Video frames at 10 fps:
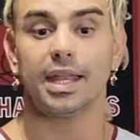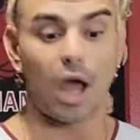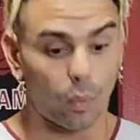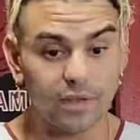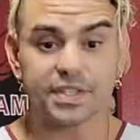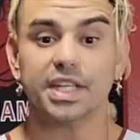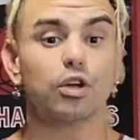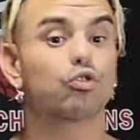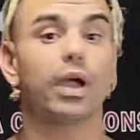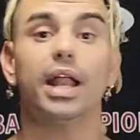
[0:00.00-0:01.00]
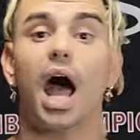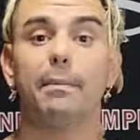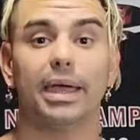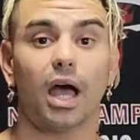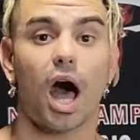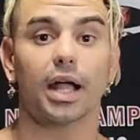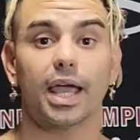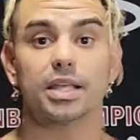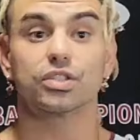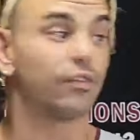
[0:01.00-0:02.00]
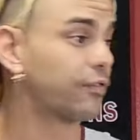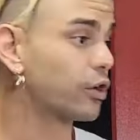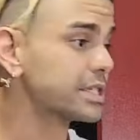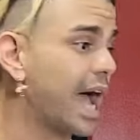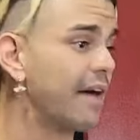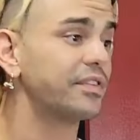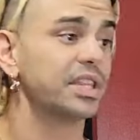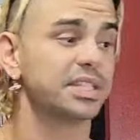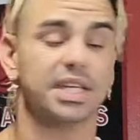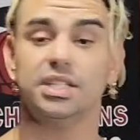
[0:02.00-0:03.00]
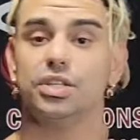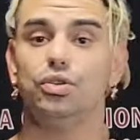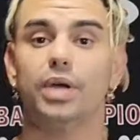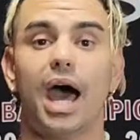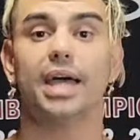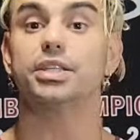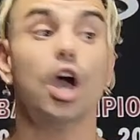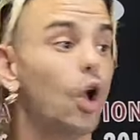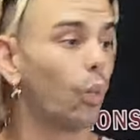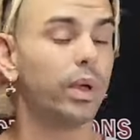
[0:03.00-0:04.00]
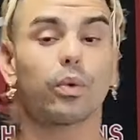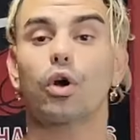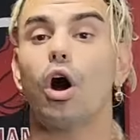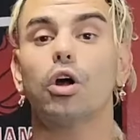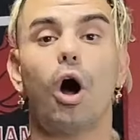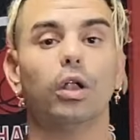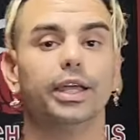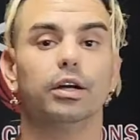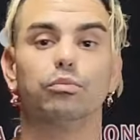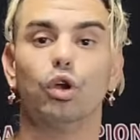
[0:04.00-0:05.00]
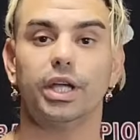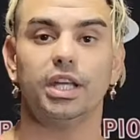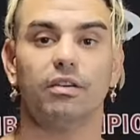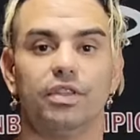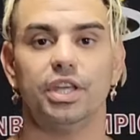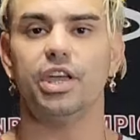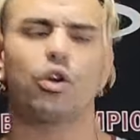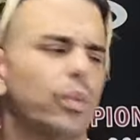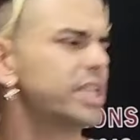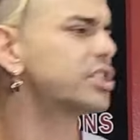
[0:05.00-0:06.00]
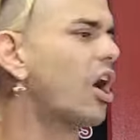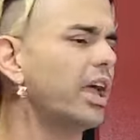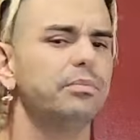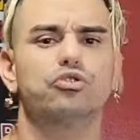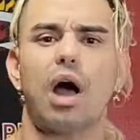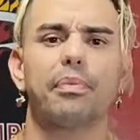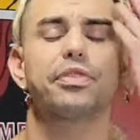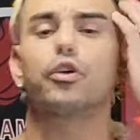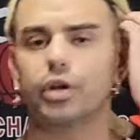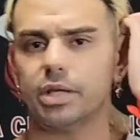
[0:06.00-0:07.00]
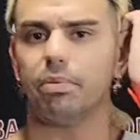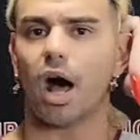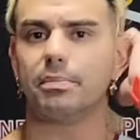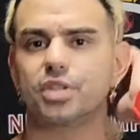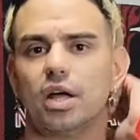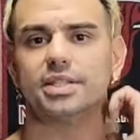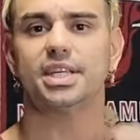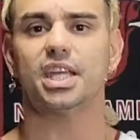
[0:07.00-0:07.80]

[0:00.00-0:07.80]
Now, we've seen a great Jaime Jaquez. The first half of the season, you guys, we were all calling him Rookie of the Year. We saw him drop 30 bombs on